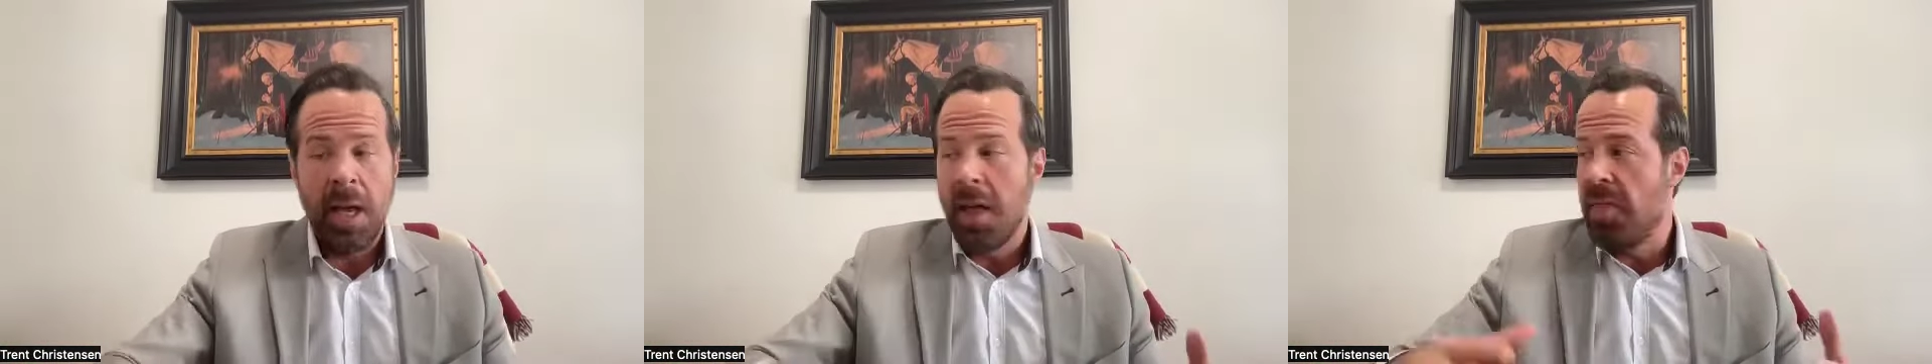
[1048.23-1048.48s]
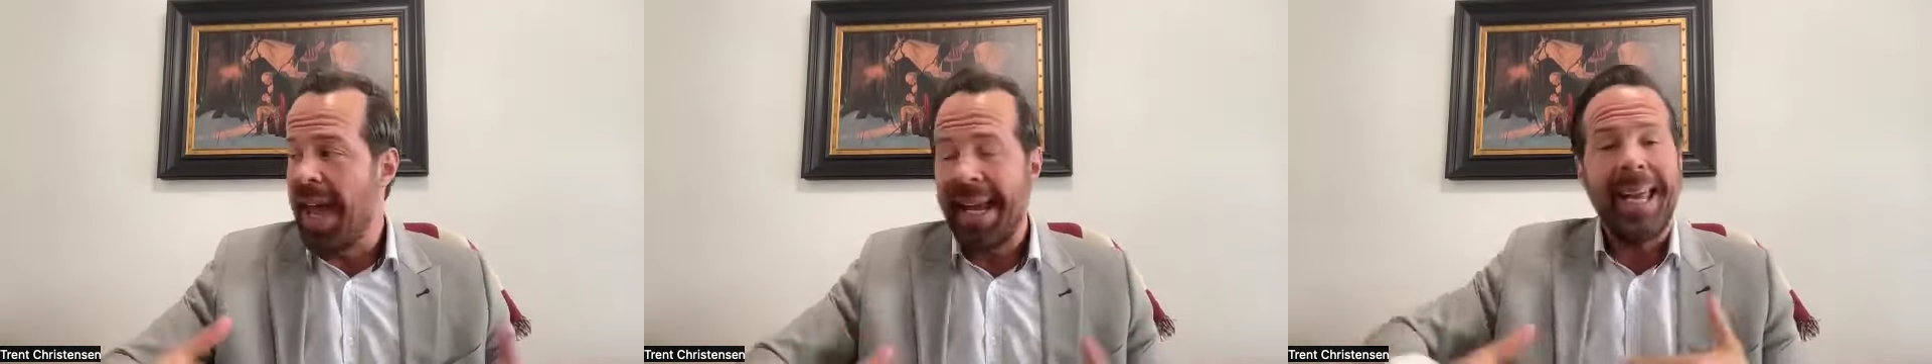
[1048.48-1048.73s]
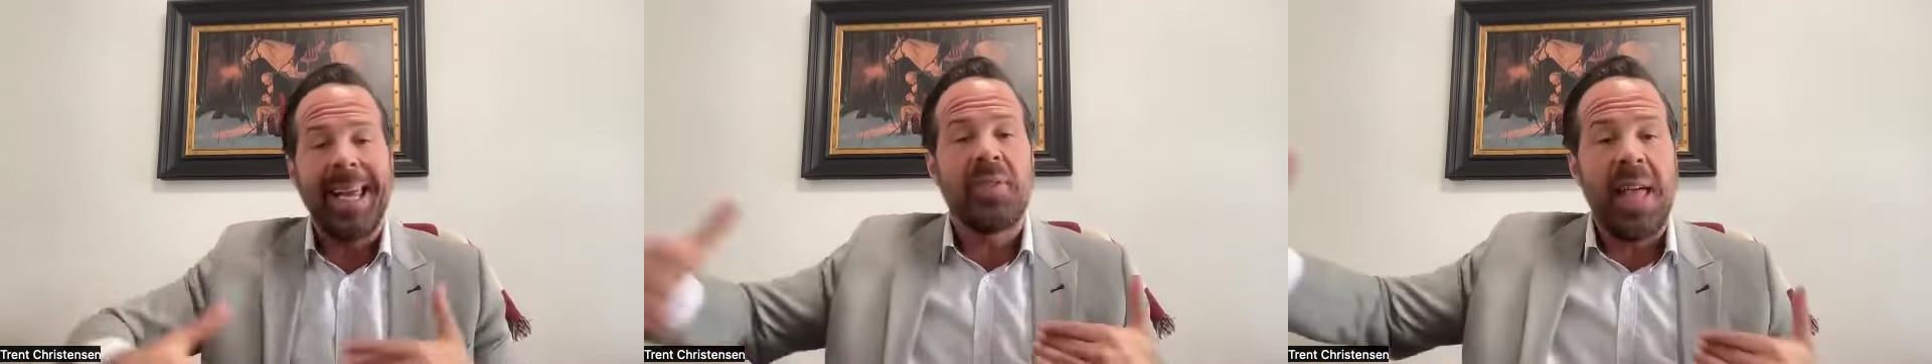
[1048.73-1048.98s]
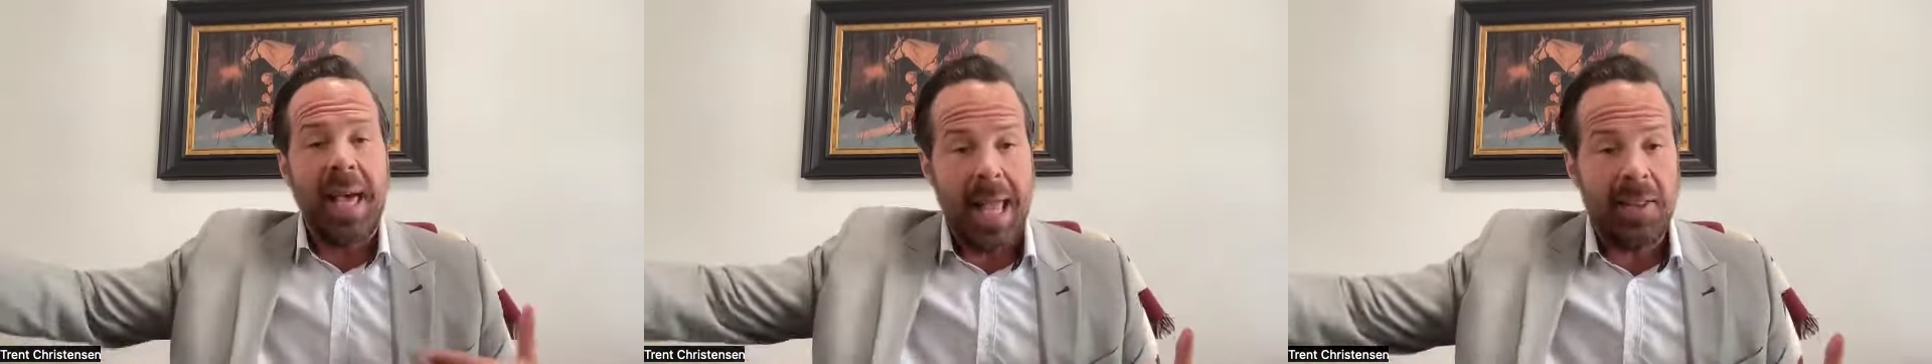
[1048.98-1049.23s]
they can get
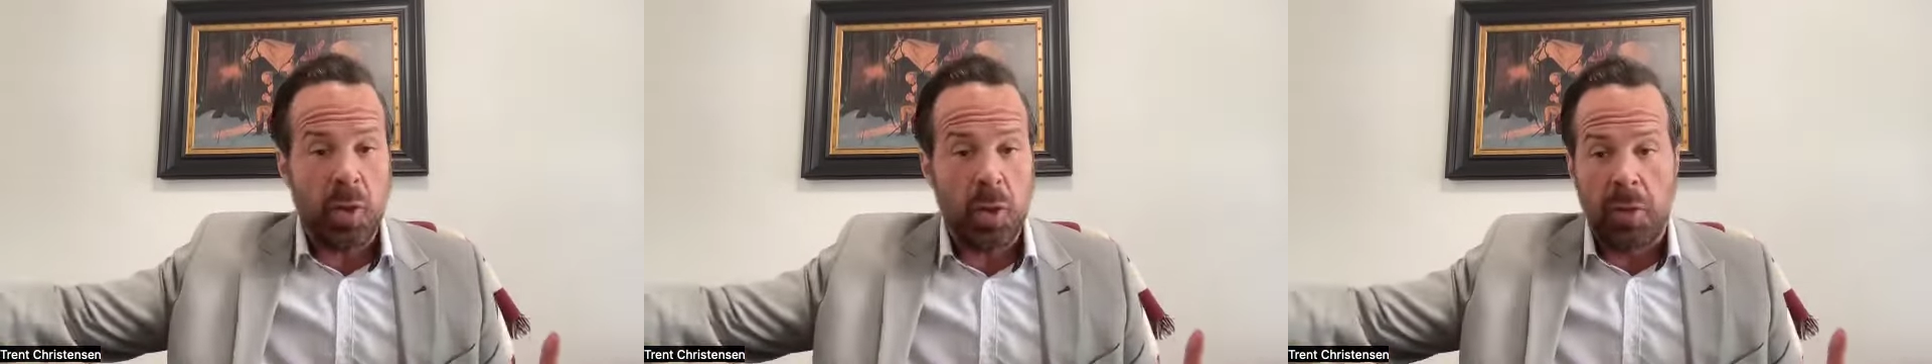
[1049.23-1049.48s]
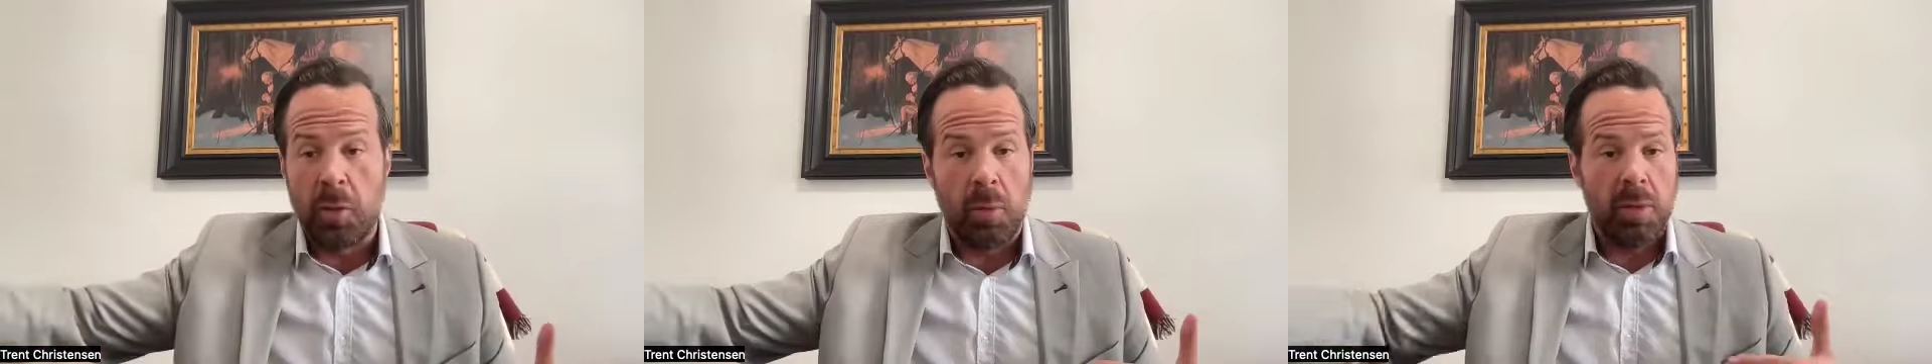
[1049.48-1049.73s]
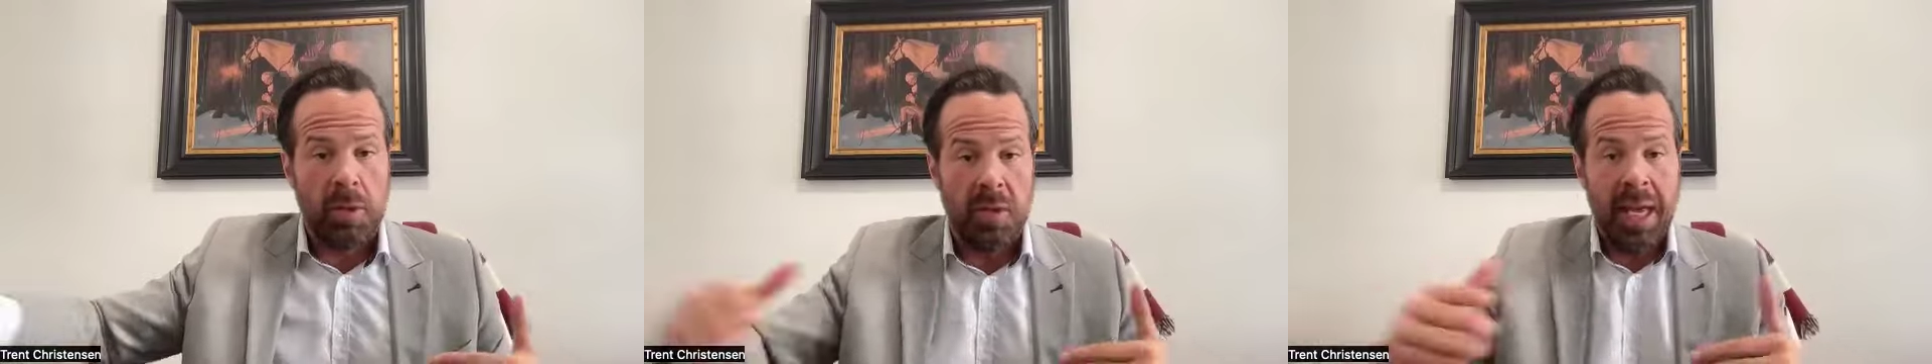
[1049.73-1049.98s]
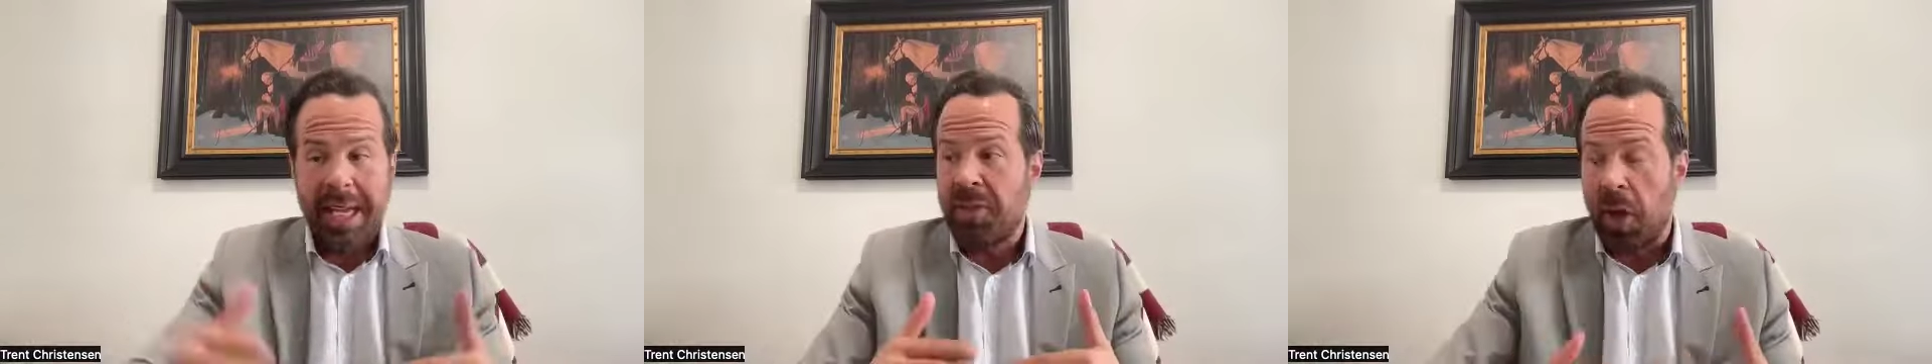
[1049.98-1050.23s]
that answer
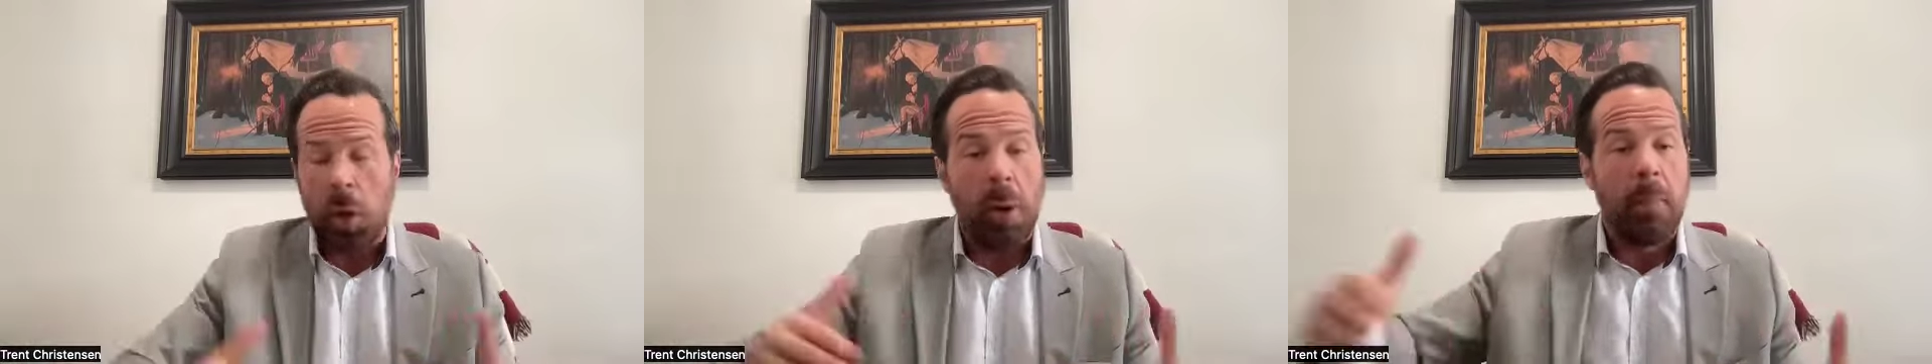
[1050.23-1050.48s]
they can get their